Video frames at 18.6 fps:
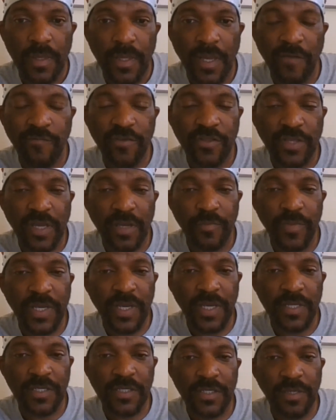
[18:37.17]
everything
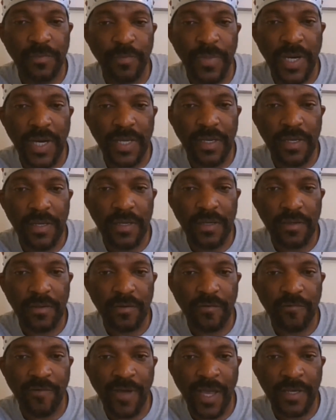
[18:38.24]
begins to bud,
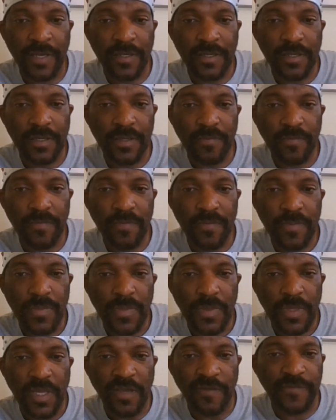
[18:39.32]
right?
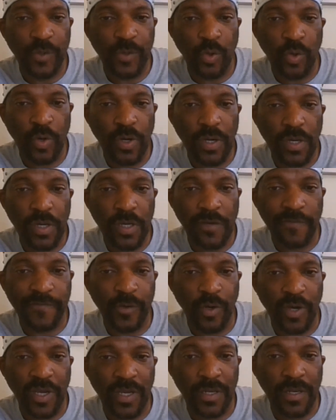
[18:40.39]
If you're
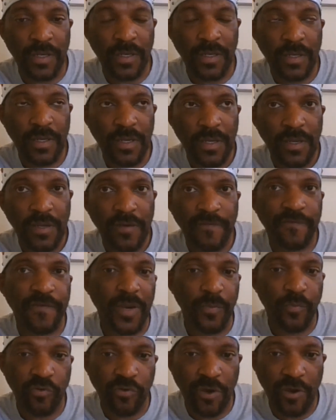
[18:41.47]
in
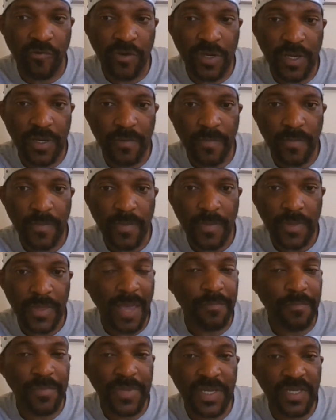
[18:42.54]
February,
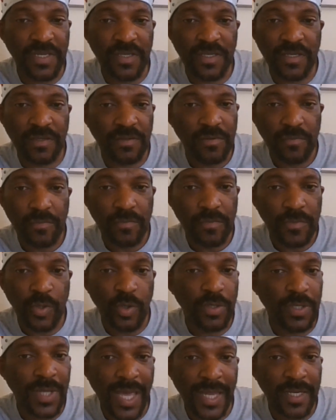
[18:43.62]
that means
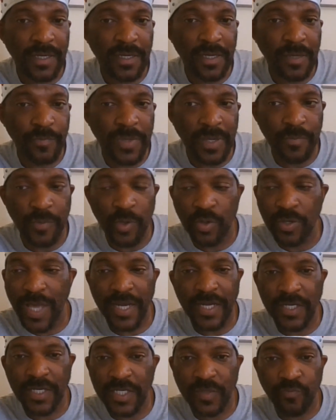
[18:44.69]
you're not in
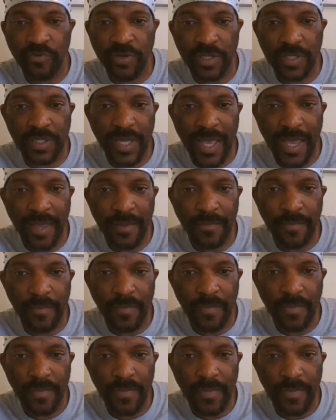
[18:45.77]
the springtime,
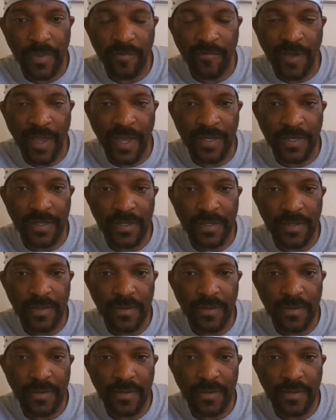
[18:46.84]
right?